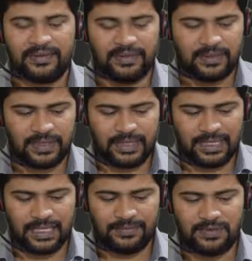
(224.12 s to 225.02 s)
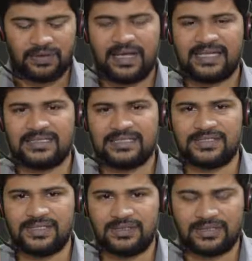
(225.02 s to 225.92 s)
Okay, and if you want to
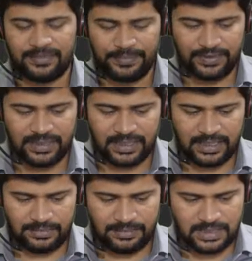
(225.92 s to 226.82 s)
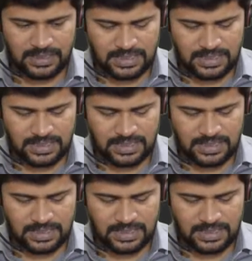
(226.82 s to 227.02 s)
access your computer name,